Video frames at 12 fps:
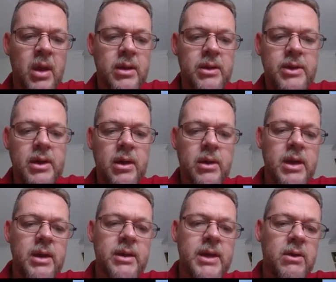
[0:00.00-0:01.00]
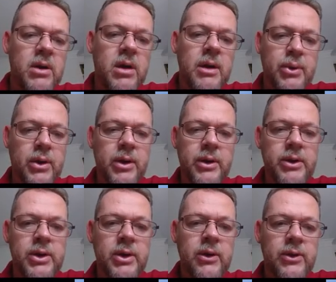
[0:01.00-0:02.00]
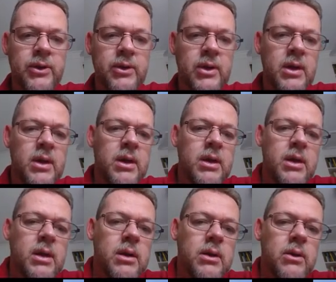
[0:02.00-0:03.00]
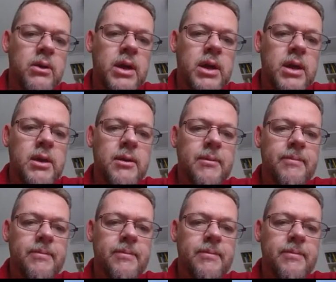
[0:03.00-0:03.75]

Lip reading: So here's our hypotenuse along here,